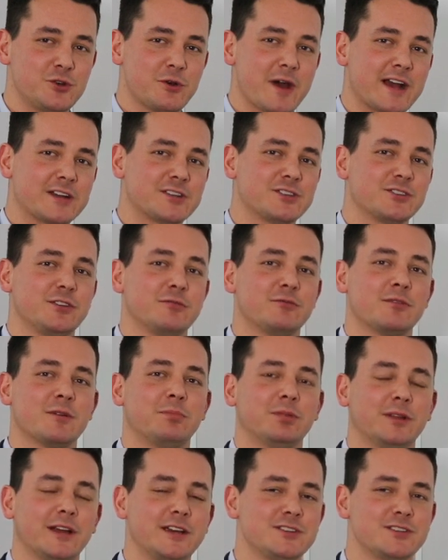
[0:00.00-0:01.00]
you actually
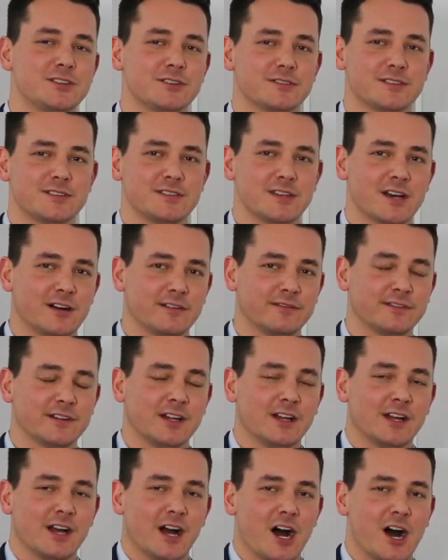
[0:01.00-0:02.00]
replace yourself
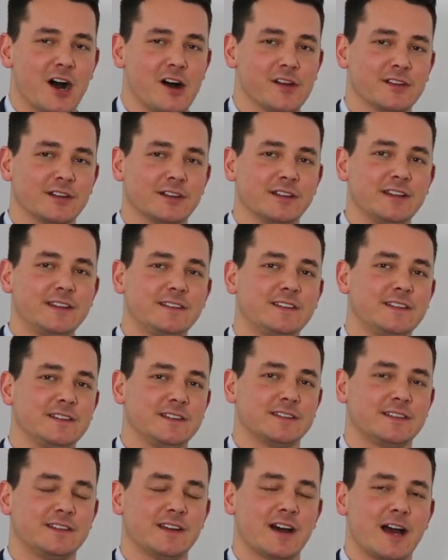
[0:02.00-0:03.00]
on the listing
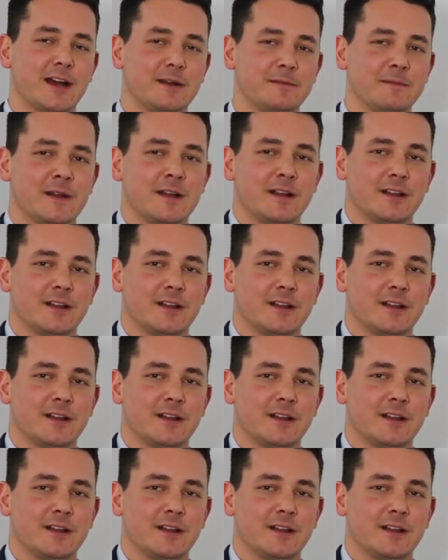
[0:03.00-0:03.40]
side,